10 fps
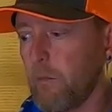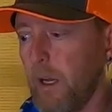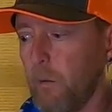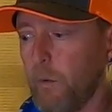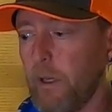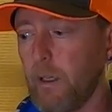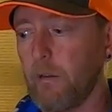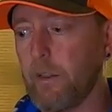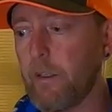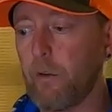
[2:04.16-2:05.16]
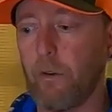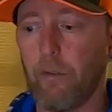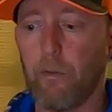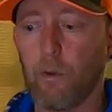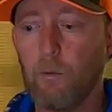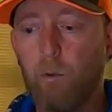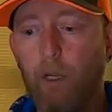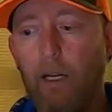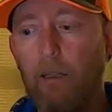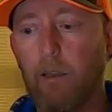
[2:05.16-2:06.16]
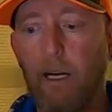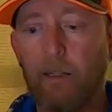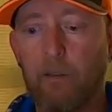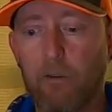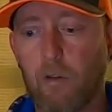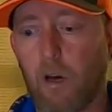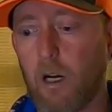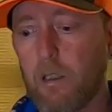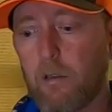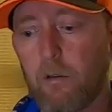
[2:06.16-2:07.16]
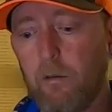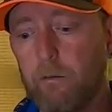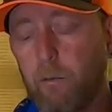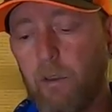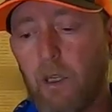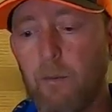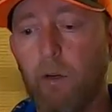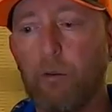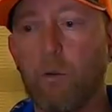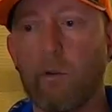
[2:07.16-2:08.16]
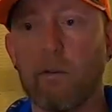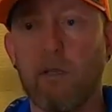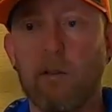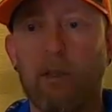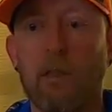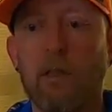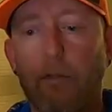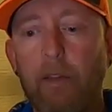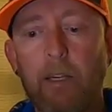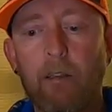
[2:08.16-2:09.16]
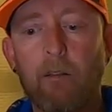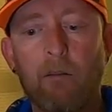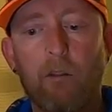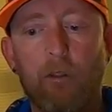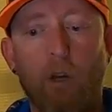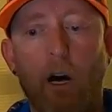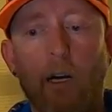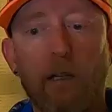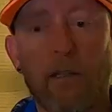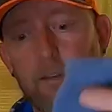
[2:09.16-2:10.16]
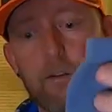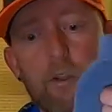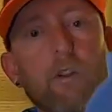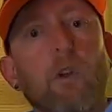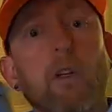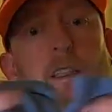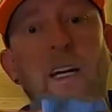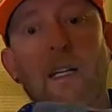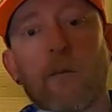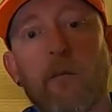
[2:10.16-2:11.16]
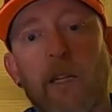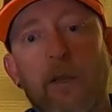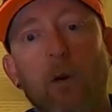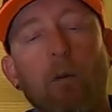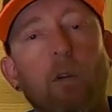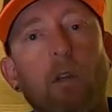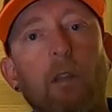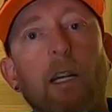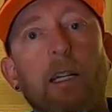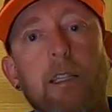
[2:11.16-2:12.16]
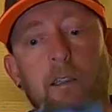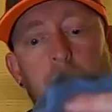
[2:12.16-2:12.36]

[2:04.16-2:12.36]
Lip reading: These are the ThermoLite liner socks from Clam Outdoors. They're a thin sock. Just looking at them, they don't look like